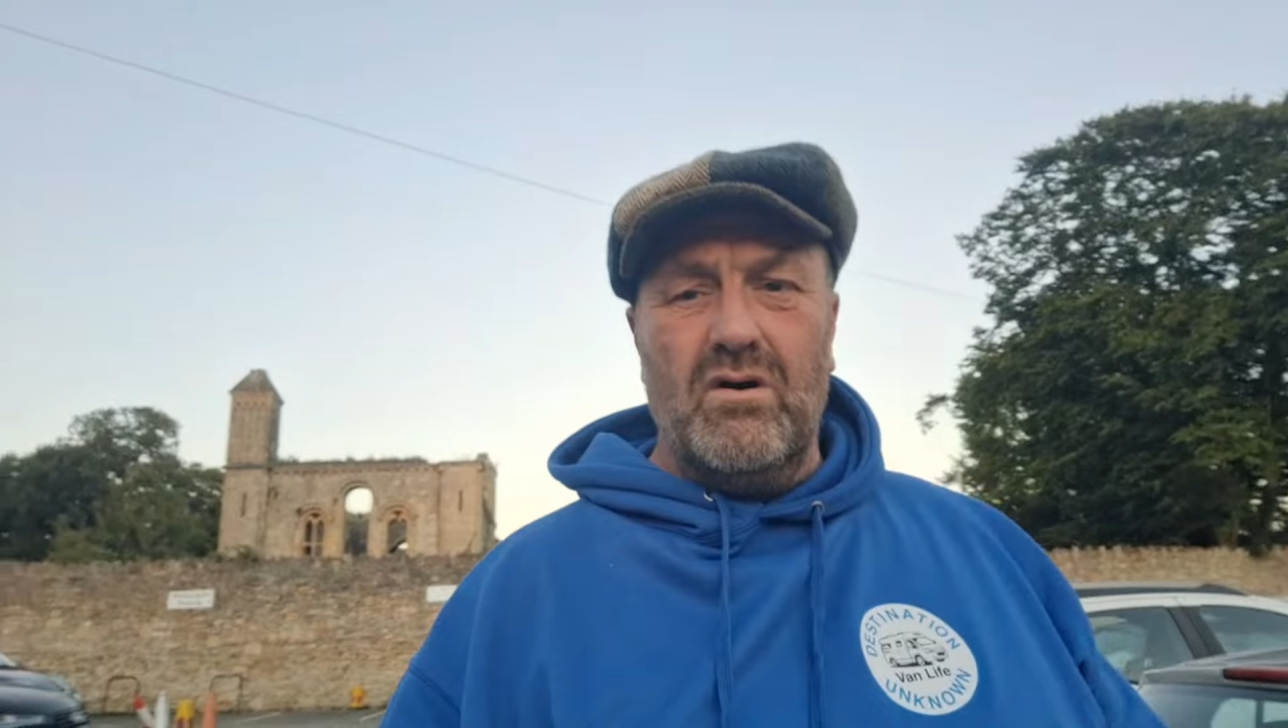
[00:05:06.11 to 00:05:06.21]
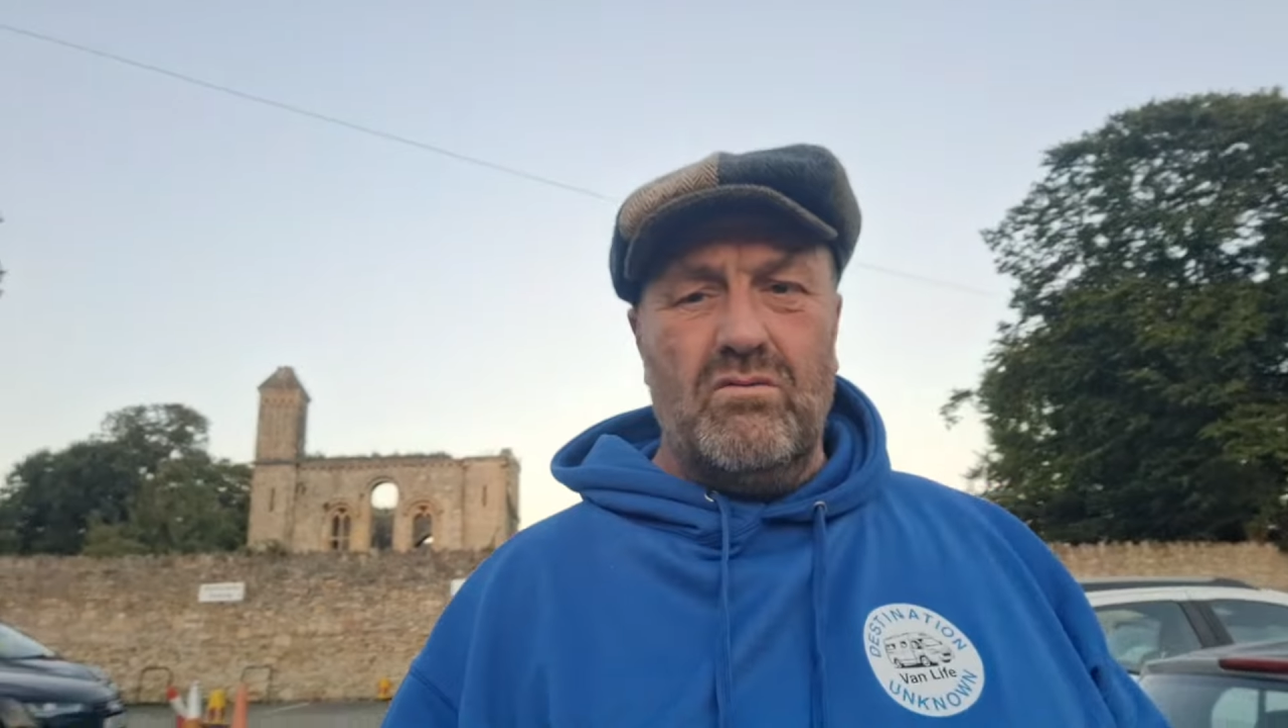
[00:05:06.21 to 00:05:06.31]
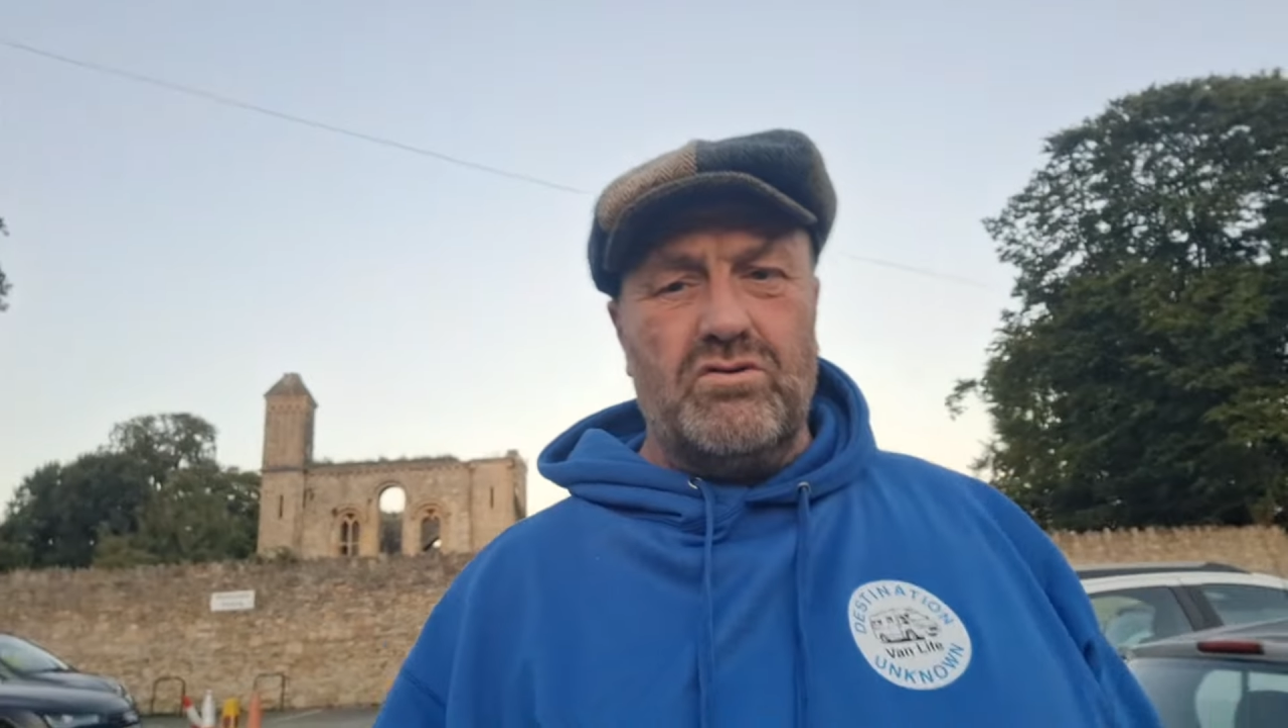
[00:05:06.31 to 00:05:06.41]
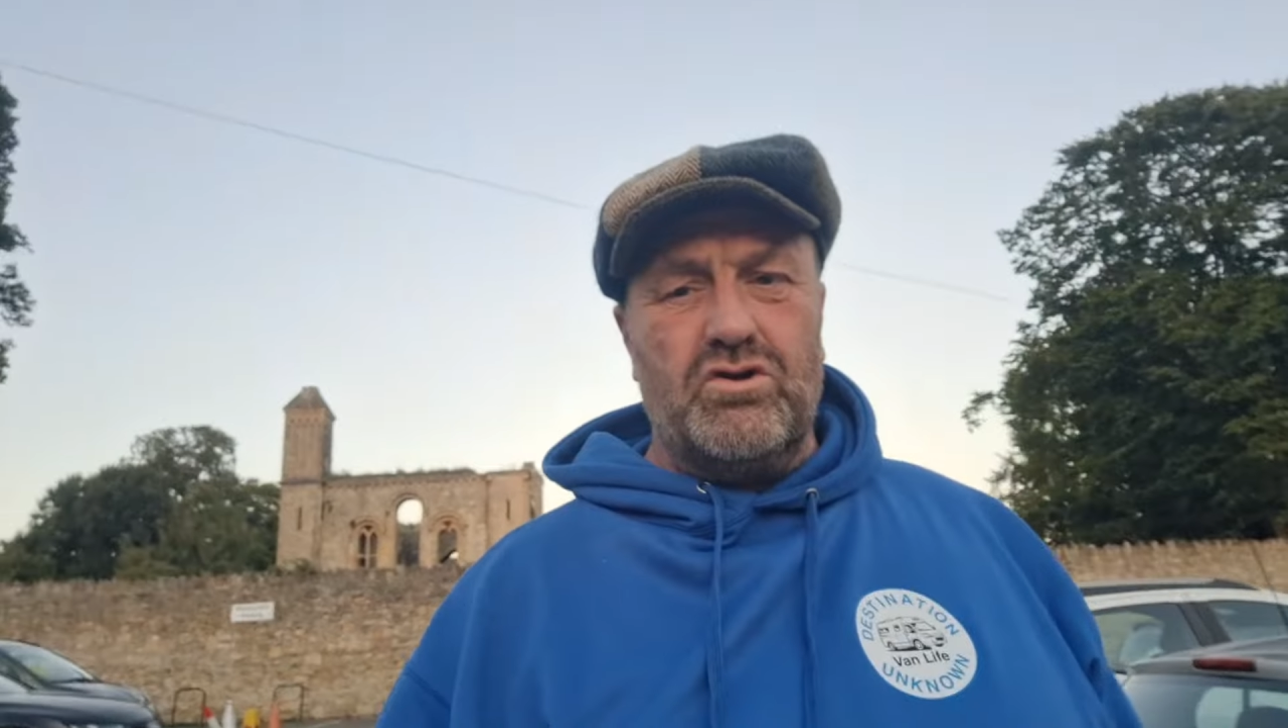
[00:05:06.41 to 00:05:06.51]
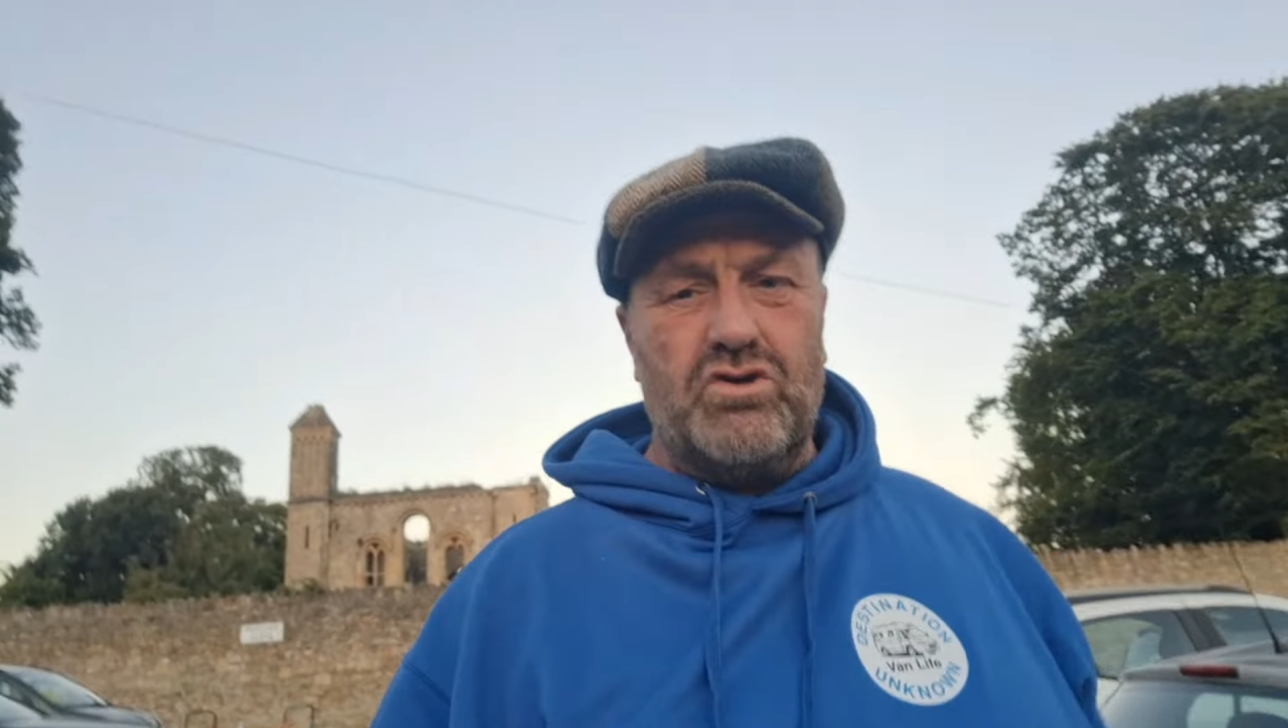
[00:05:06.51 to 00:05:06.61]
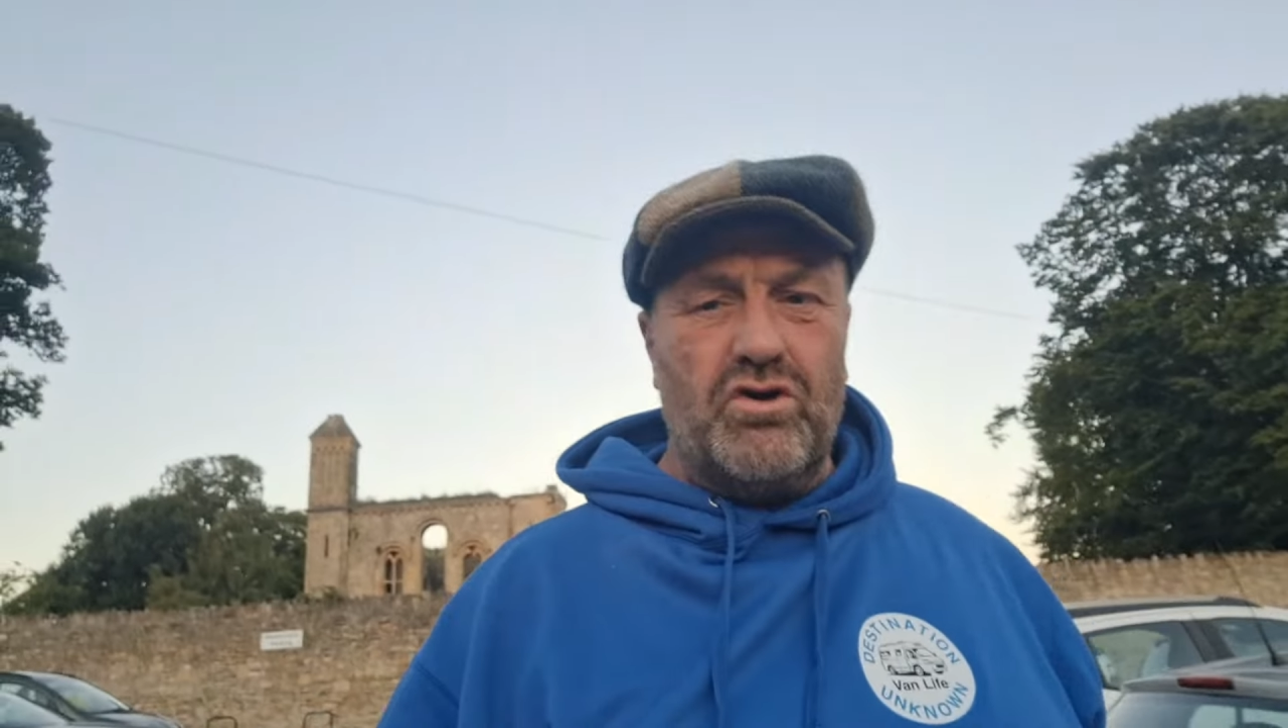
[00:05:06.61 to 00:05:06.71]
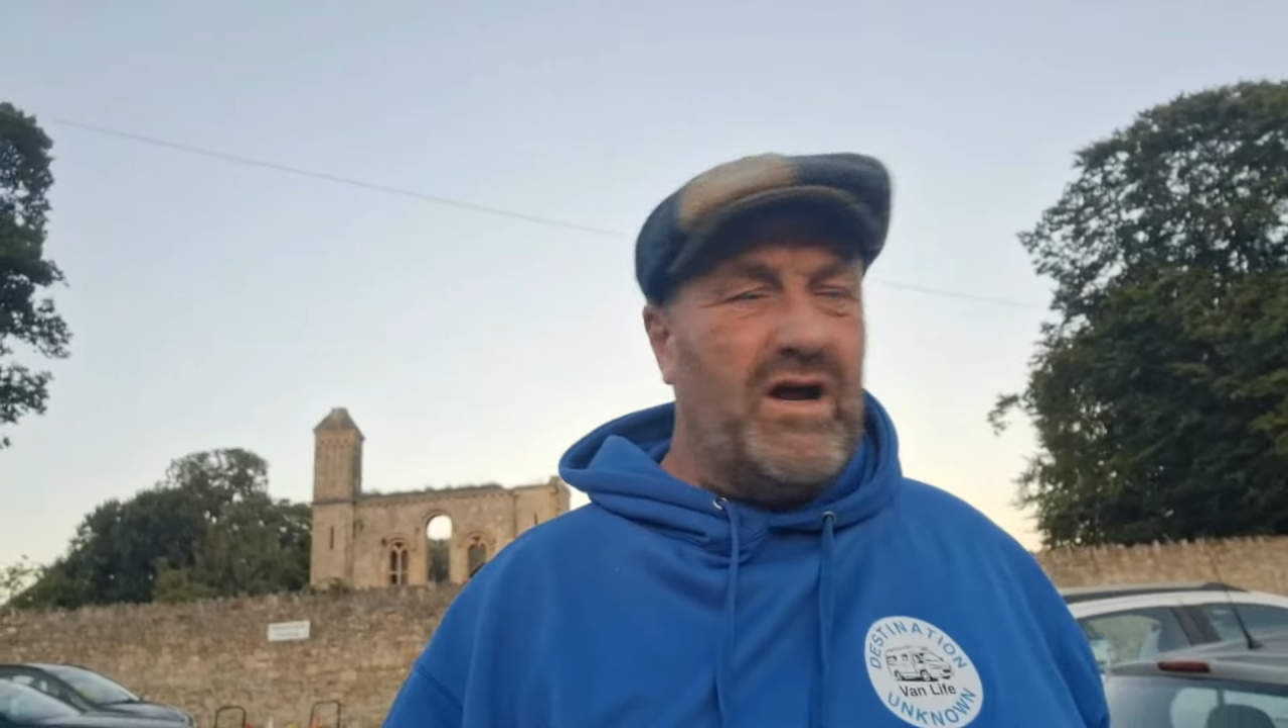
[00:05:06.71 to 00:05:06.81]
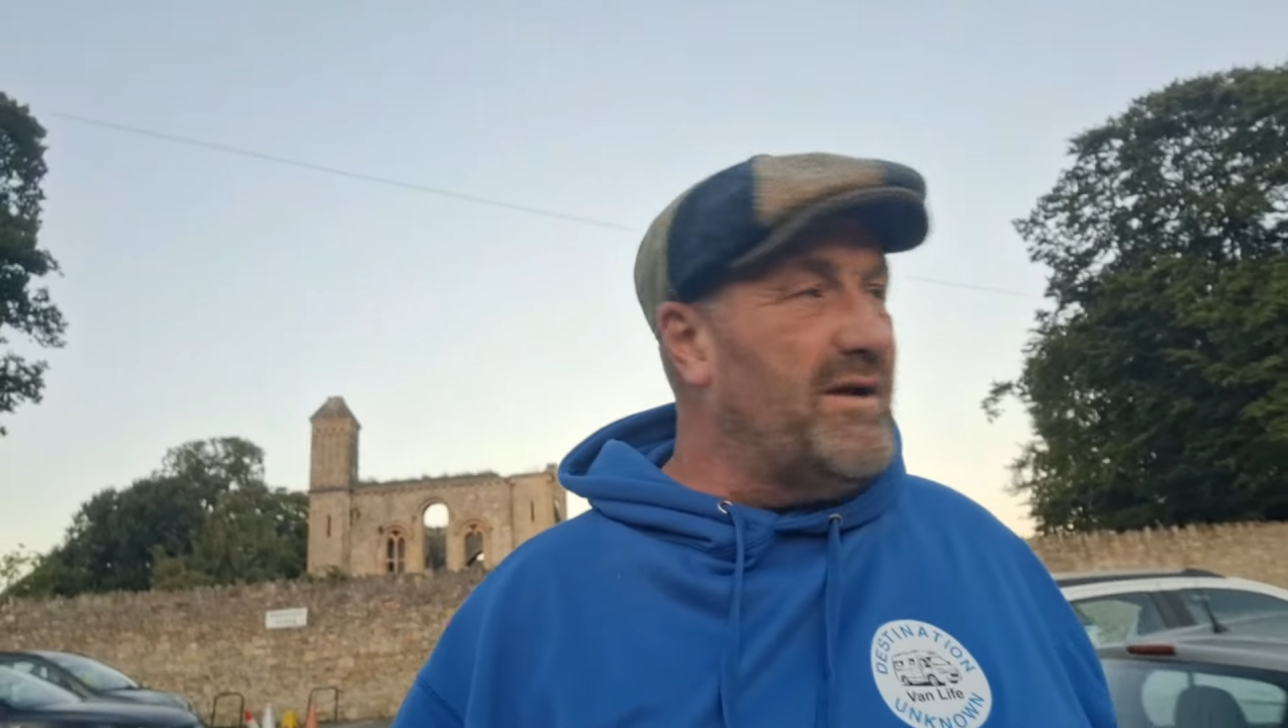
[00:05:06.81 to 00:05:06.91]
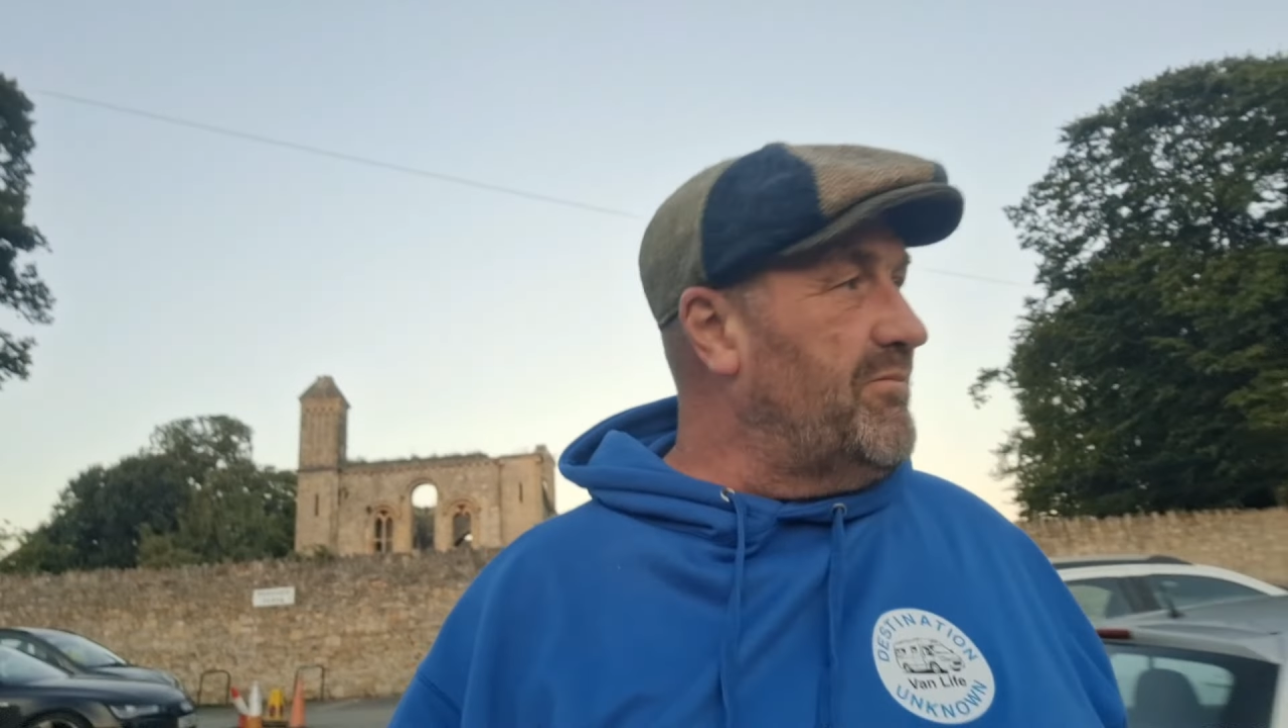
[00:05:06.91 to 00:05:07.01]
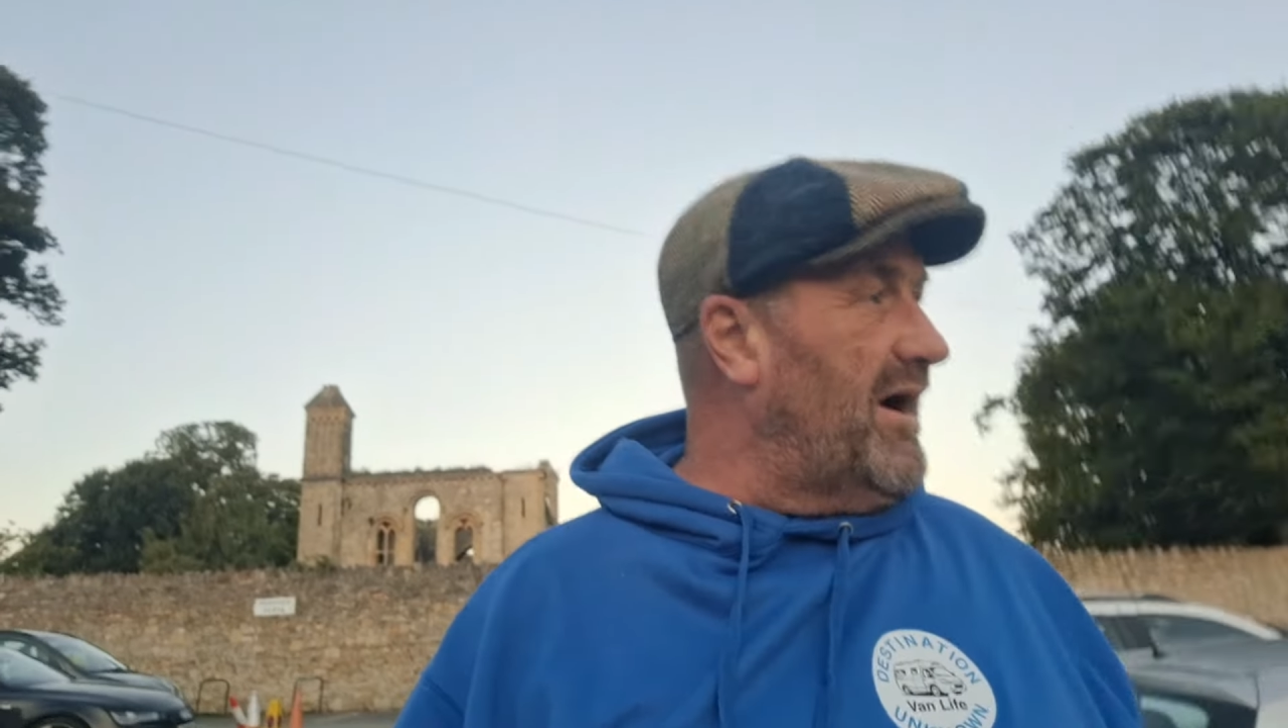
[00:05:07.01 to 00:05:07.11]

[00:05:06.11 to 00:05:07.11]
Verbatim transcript: we're just going to head